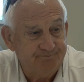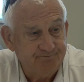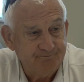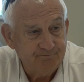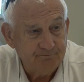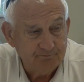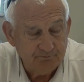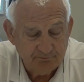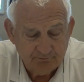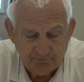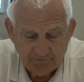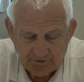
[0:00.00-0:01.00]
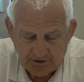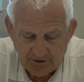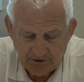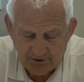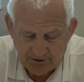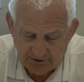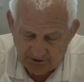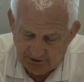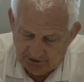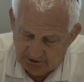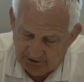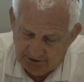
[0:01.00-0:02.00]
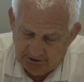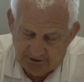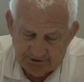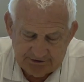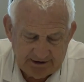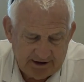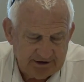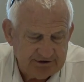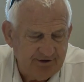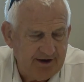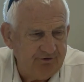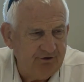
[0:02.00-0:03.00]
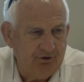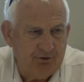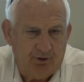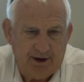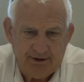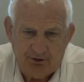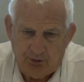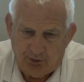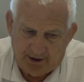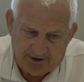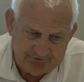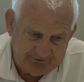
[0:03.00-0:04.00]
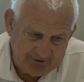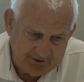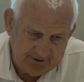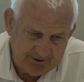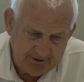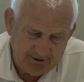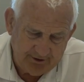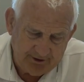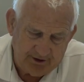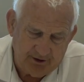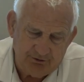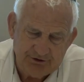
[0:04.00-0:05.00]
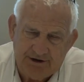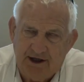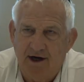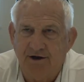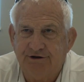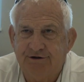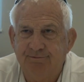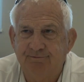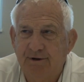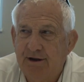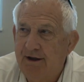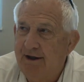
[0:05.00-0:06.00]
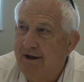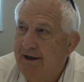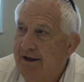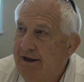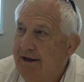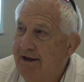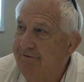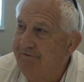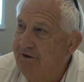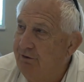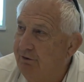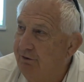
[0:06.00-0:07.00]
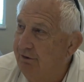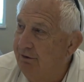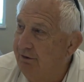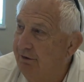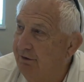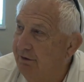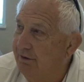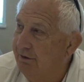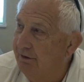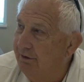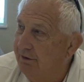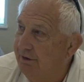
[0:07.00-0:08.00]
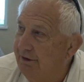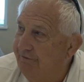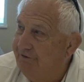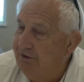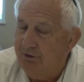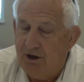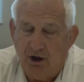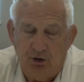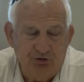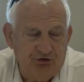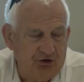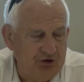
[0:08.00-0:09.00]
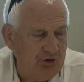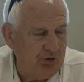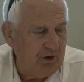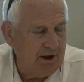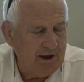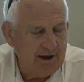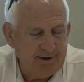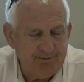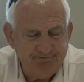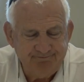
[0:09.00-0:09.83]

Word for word: Why should I care about the exchange policy? Josh, that's a great question. You know, Josh, if you if you go to uh,